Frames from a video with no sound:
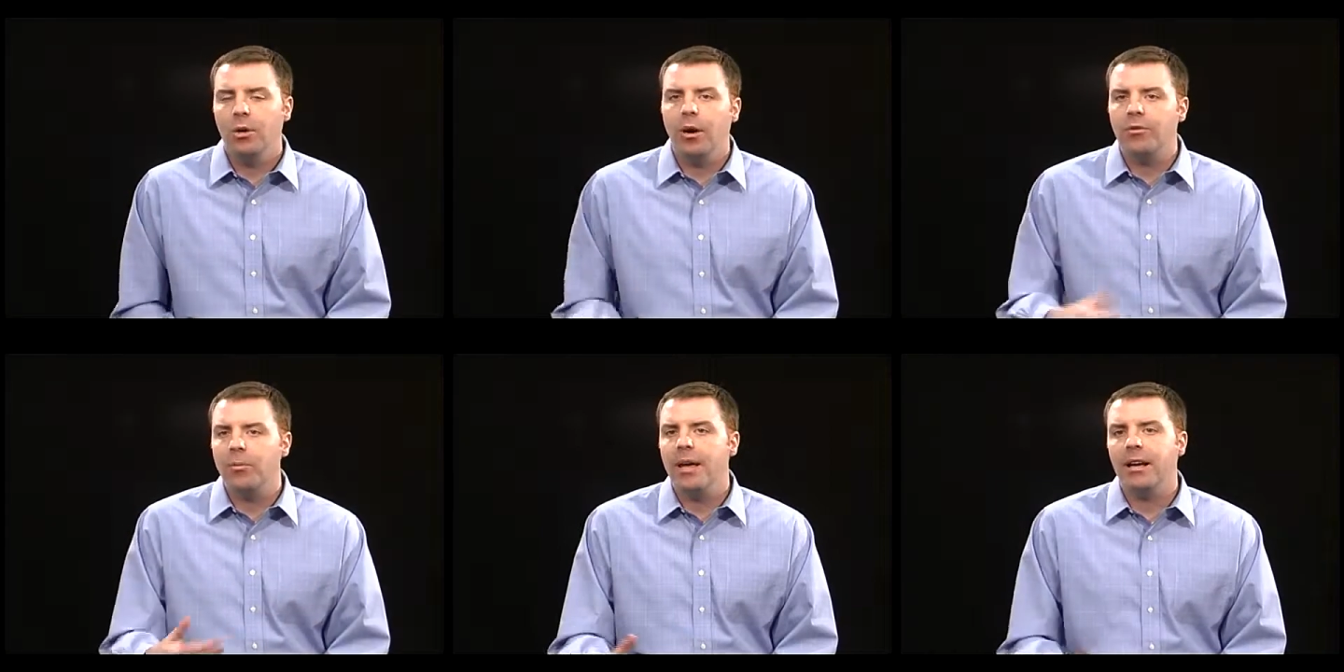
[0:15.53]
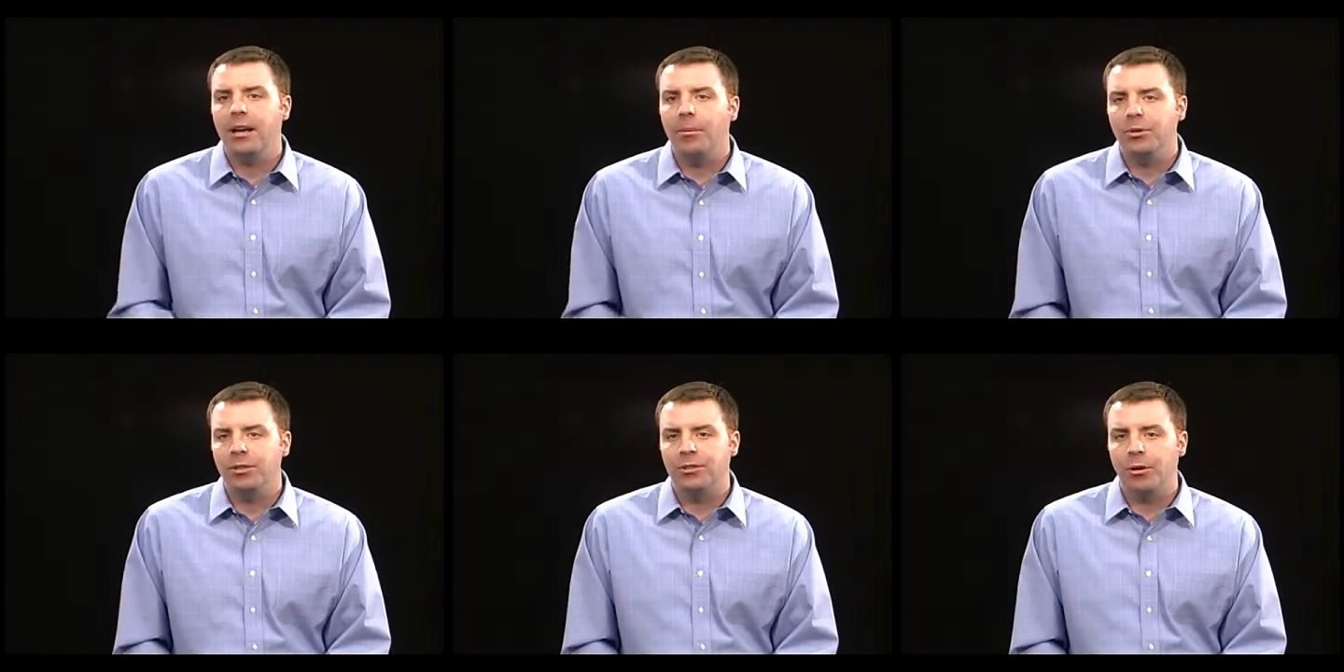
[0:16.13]
You have to make a
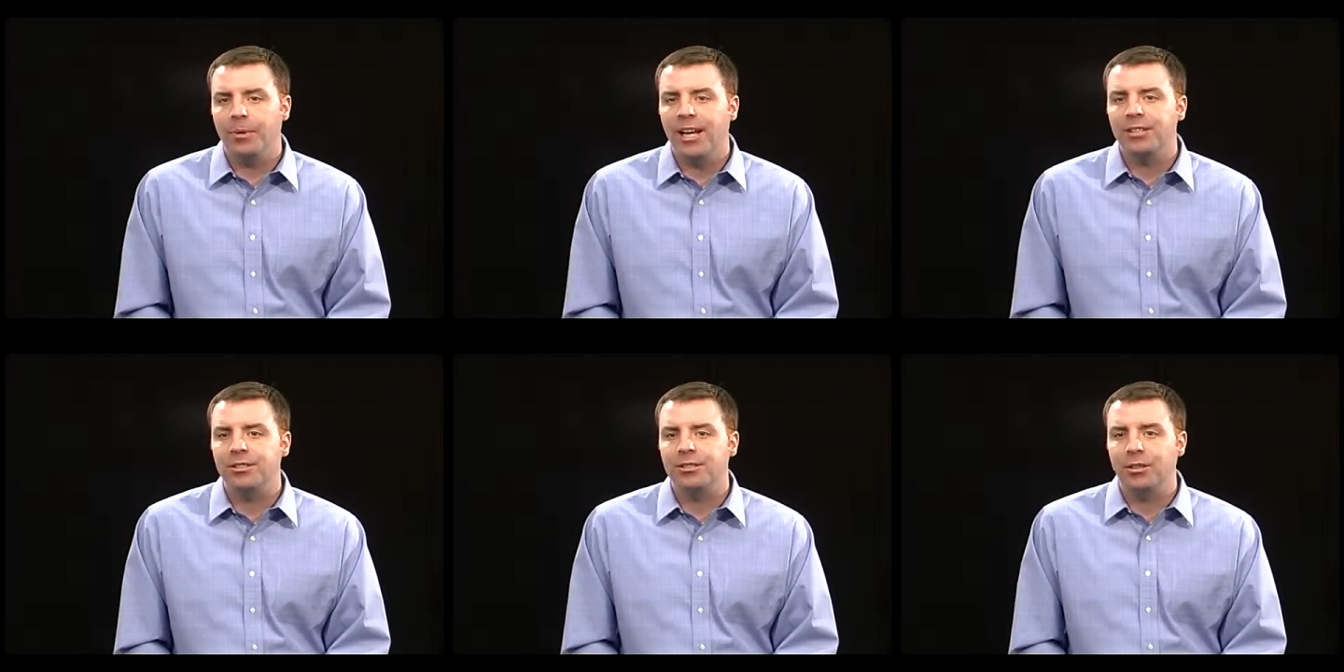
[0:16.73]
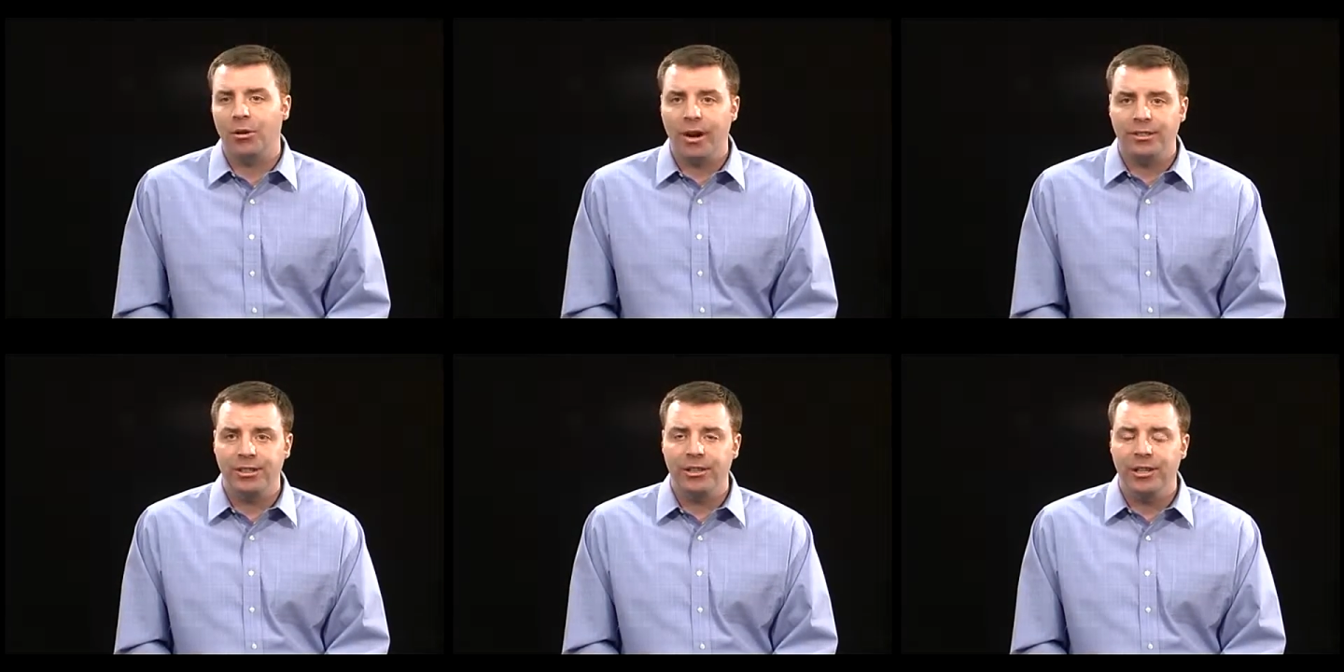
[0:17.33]
couple determinations and
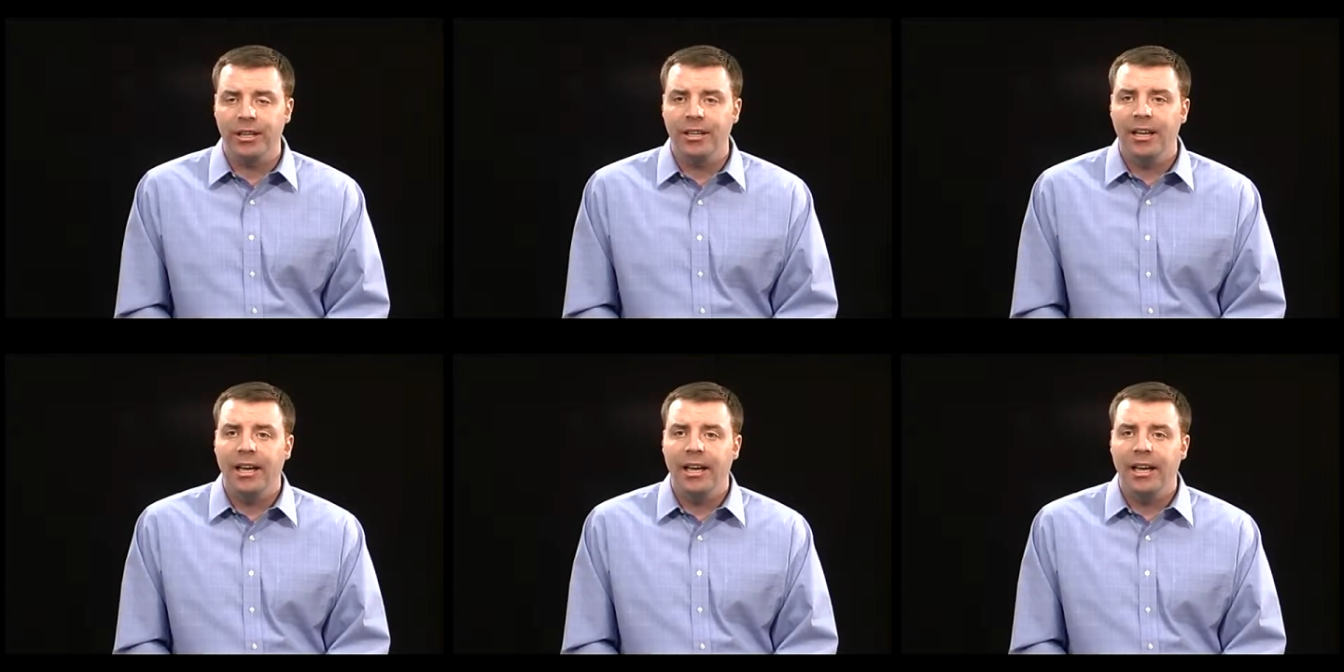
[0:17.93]
criteria.